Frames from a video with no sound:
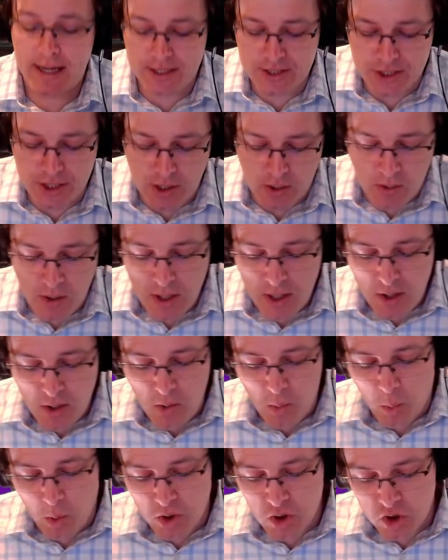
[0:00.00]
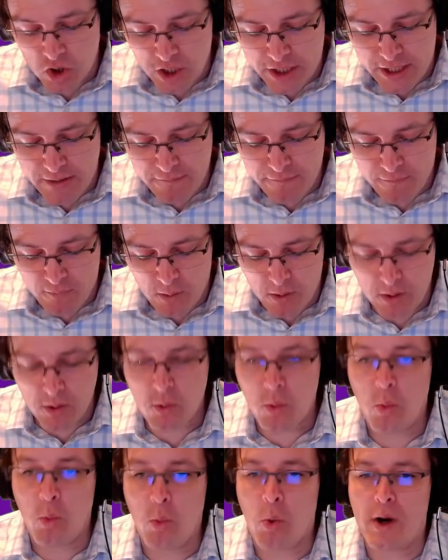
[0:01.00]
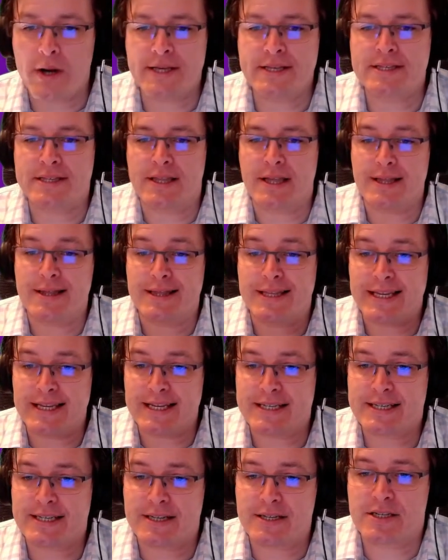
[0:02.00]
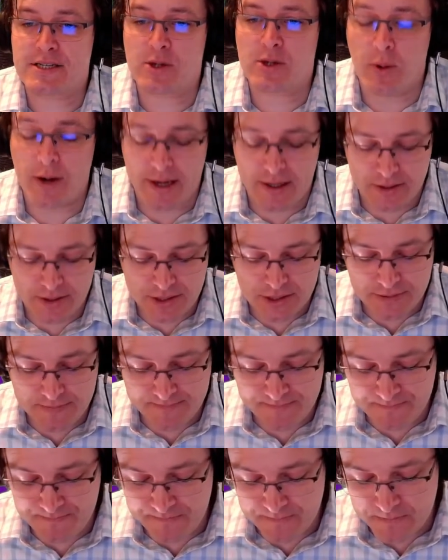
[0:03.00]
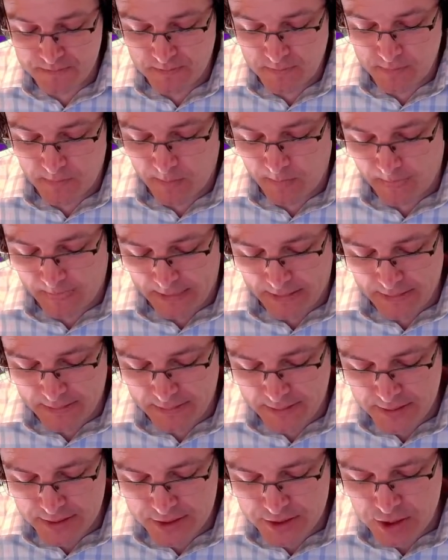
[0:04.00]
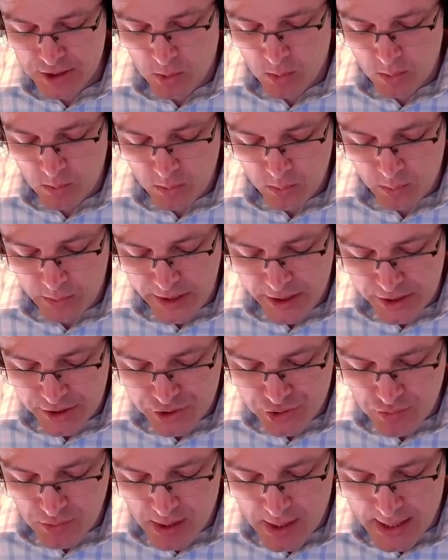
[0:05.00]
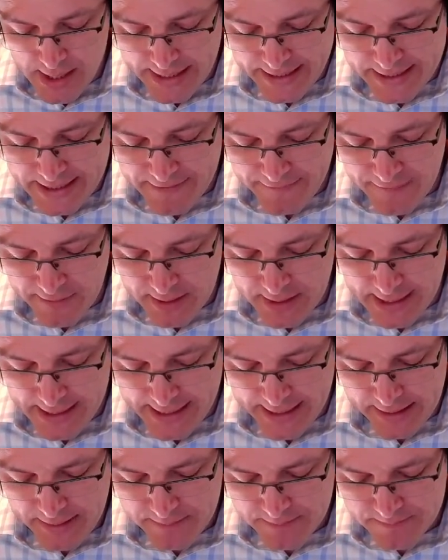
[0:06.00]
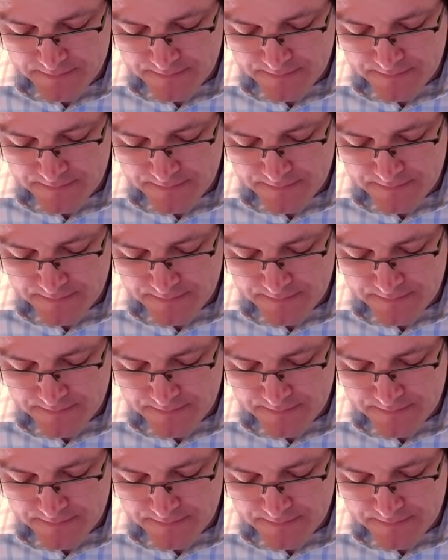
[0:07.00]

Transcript: And so we're looking for what is the least squares. So we could draw a different line.